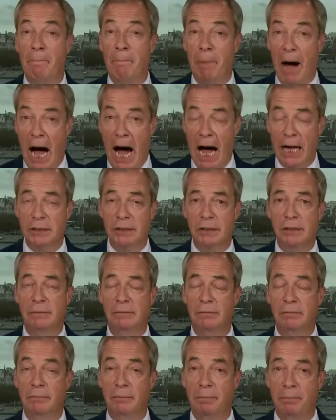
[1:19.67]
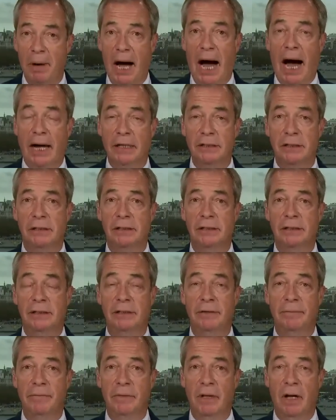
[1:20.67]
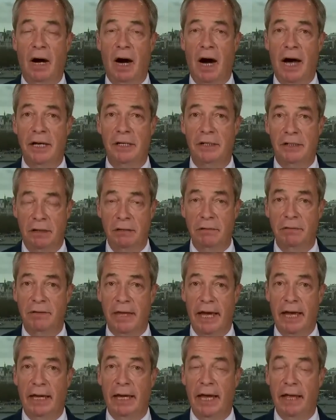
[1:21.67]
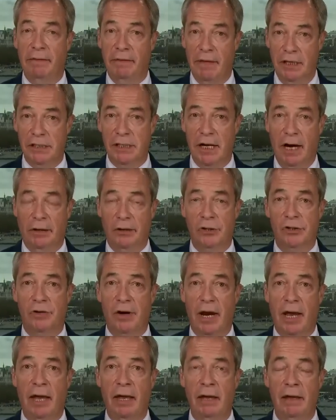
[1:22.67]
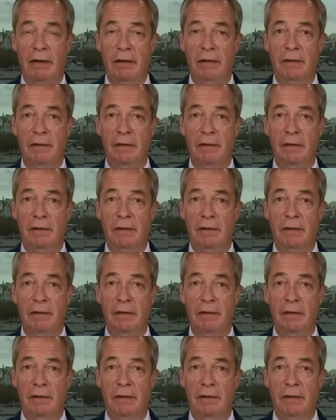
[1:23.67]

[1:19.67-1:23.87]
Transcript: But, but, I do think in this country